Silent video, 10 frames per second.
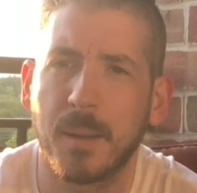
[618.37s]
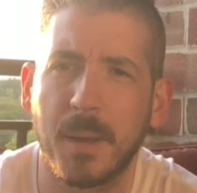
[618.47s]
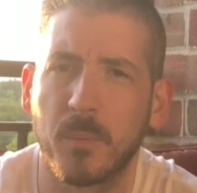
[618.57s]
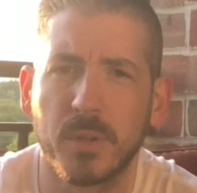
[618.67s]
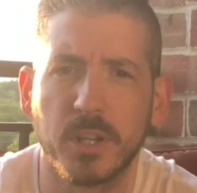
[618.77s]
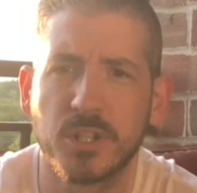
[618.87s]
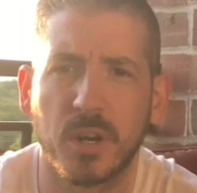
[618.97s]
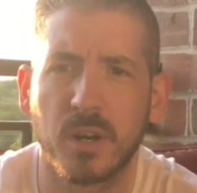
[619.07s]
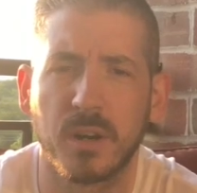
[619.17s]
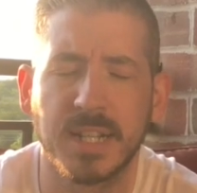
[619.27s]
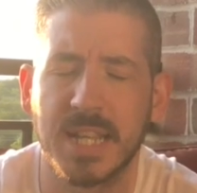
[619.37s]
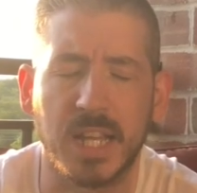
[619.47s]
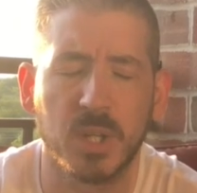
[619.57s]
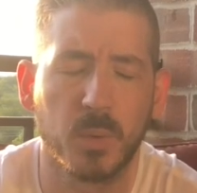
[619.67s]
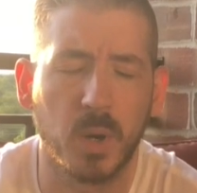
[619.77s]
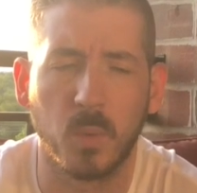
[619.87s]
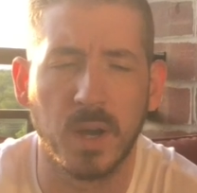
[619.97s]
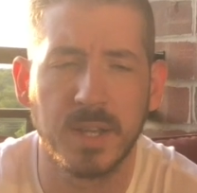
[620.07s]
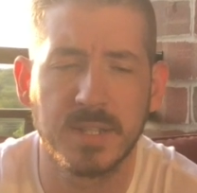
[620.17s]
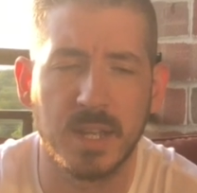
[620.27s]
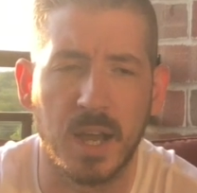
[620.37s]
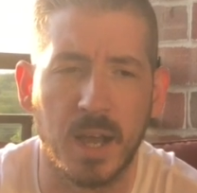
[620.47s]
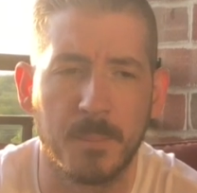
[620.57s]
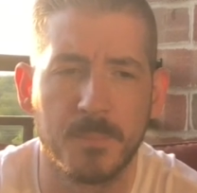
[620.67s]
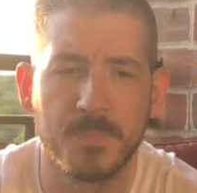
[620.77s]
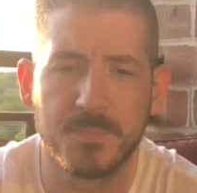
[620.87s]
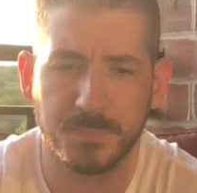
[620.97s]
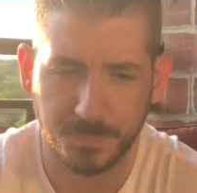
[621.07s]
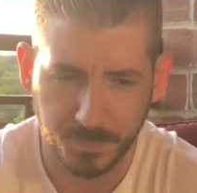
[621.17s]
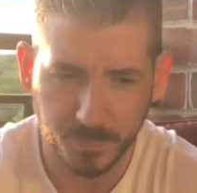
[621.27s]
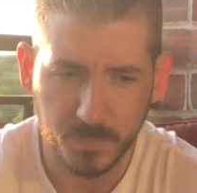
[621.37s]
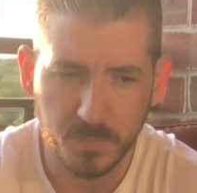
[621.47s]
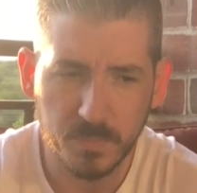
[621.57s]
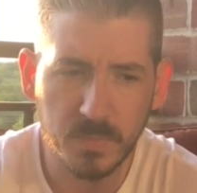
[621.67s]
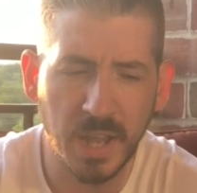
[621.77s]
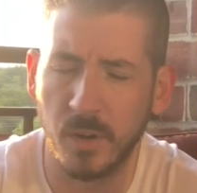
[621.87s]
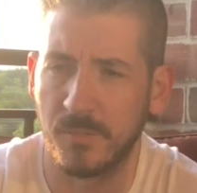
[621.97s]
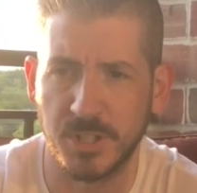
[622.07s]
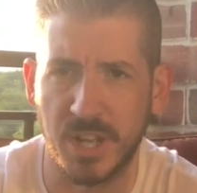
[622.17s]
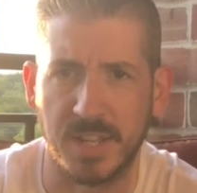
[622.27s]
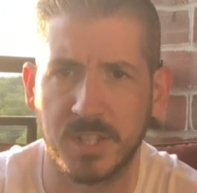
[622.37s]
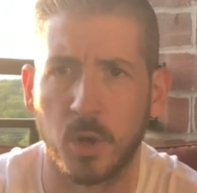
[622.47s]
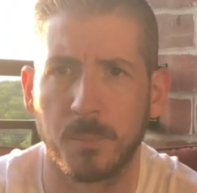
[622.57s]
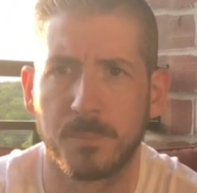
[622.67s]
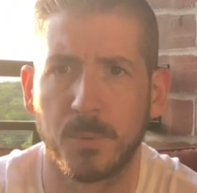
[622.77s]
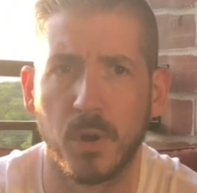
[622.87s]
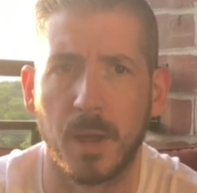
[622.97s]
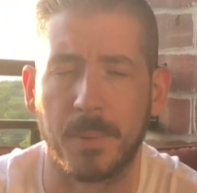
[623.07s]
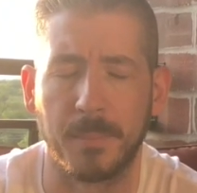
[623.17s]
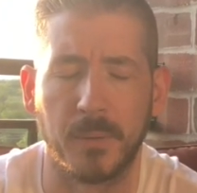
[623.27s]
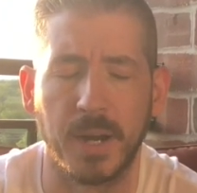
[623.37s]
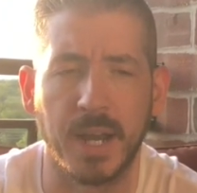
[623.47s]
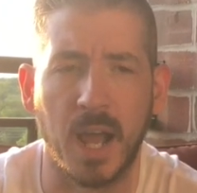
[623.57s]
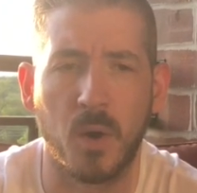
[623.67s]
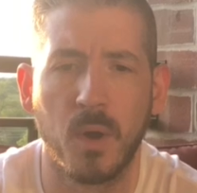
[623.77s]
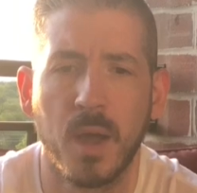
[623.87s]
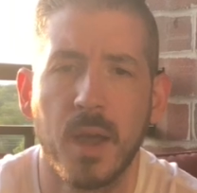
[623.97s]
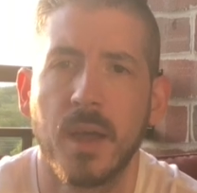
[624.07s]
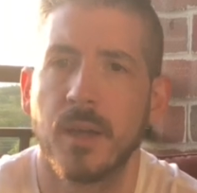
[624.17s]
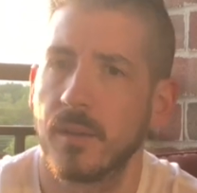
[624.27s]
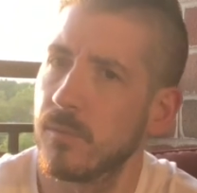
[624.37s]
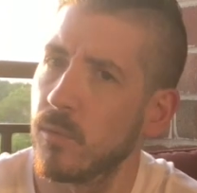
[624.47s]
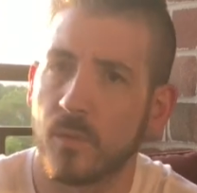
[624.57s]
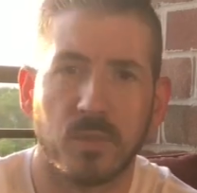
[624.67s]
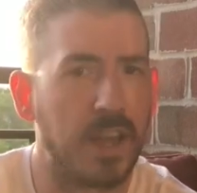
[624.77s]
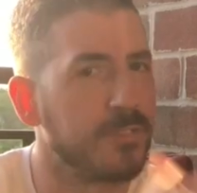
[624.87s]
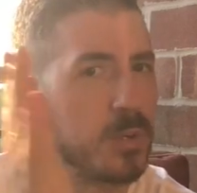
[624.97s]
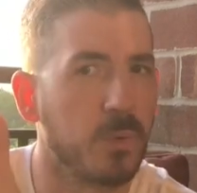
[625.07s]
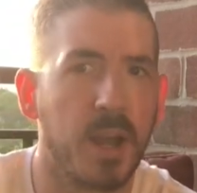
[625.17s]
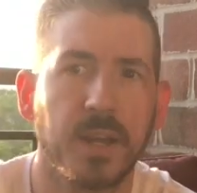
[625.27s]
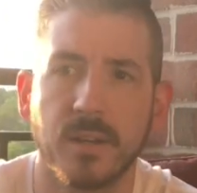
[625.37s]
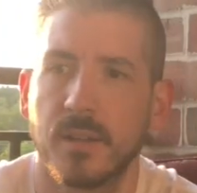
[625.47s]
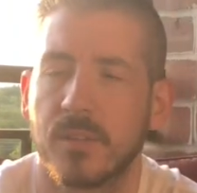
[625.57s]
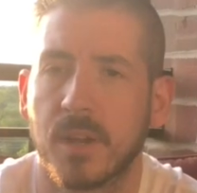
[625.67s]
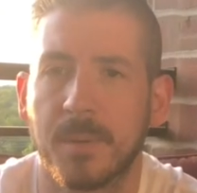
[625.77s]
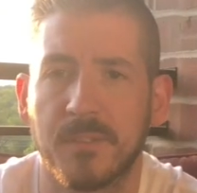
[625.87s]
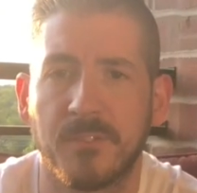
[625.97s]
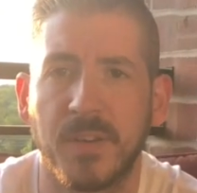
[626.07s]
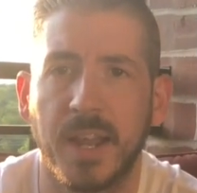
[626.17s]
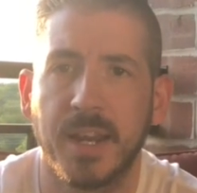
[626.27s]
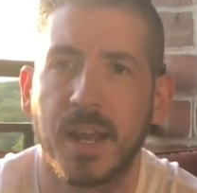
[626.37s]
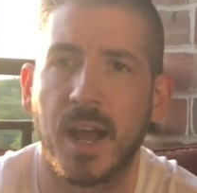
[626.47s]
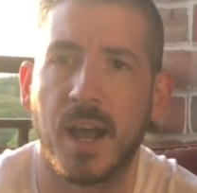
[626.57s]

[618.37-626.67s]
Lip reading: I'm not really sure exactly what it was. I don't have the shot scope pulled up on me right now. Left to right, a little bit of a fade.